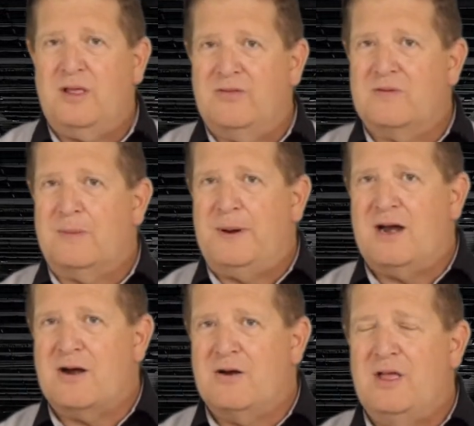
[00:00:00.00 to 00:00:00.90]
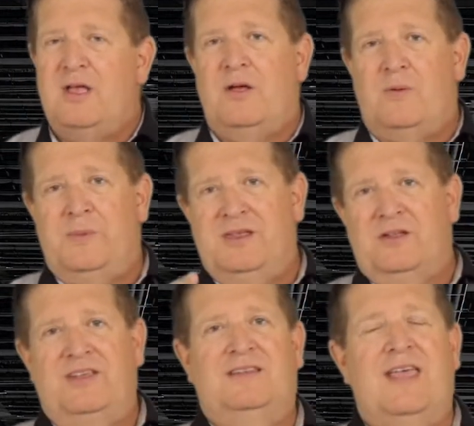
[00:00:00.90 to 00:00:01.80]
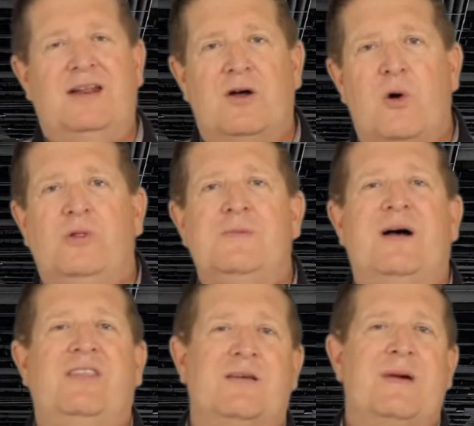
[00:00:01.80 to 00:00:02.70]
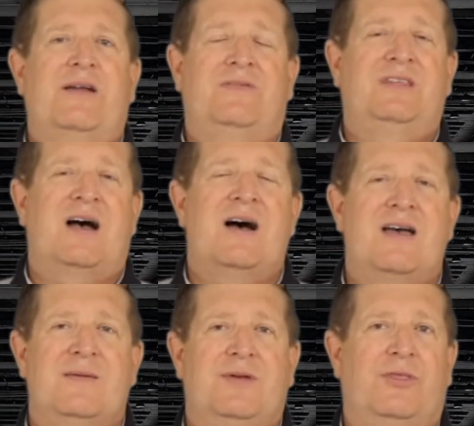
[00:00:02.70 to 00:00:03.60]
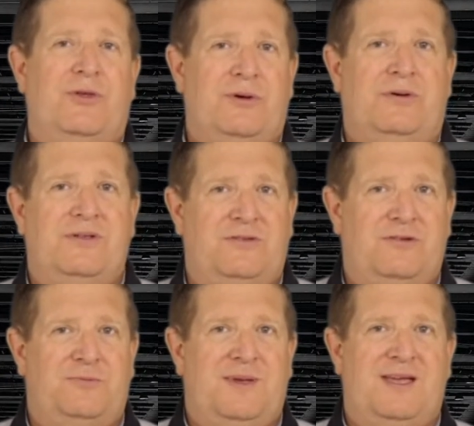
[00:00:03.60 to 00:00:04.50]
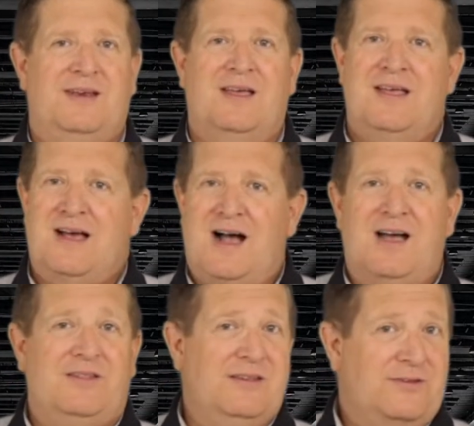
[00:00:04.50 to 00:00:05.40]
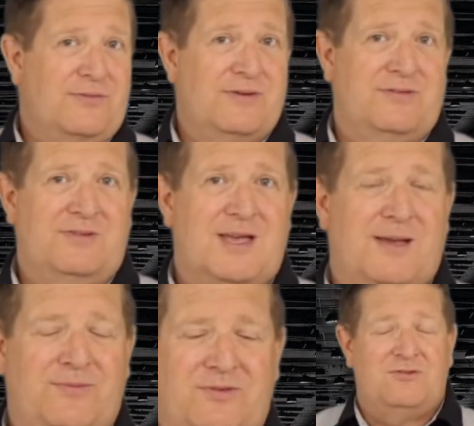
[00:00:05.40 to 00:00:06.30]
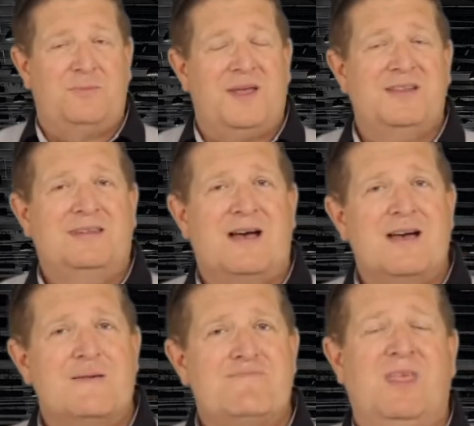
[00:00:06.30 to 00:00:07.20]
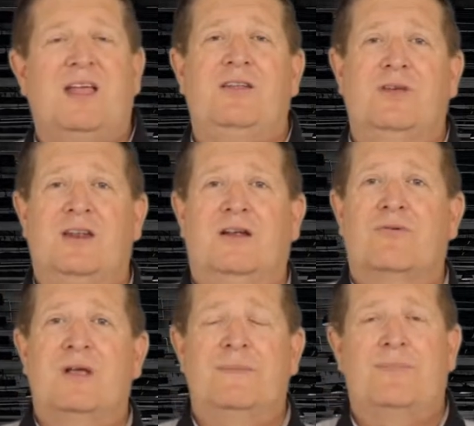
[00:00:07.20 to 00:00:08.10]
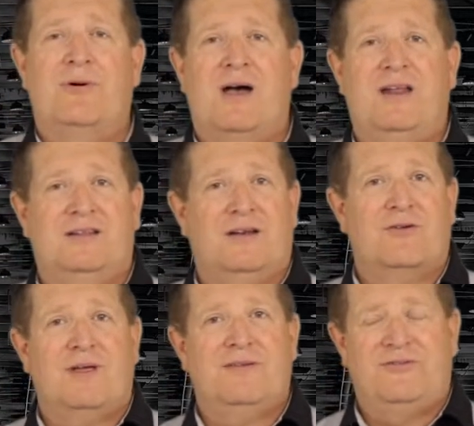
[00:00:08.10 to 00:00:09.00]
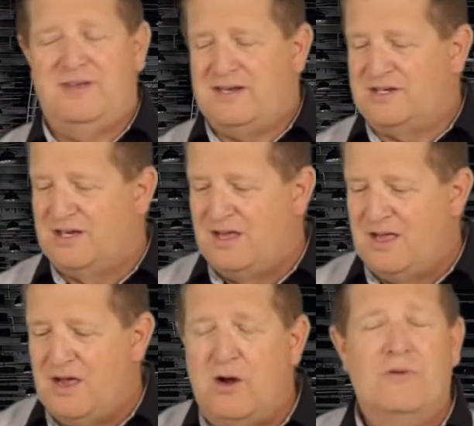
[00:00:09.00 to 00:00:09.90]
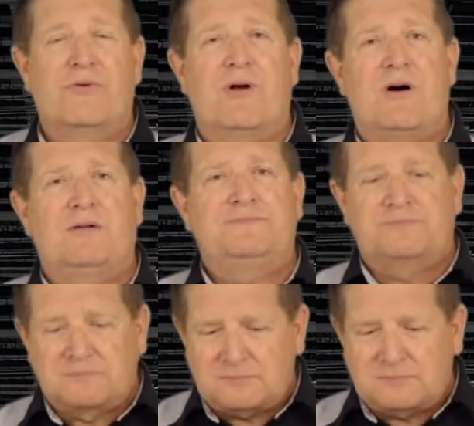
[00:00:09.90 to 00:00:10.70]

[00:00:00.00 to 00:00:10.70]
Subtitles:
of the repair will be dictated only by the amount of time and thoroughness you spend on these 3 steps. Spend the time and you'll get a great product and a great finish. Overall,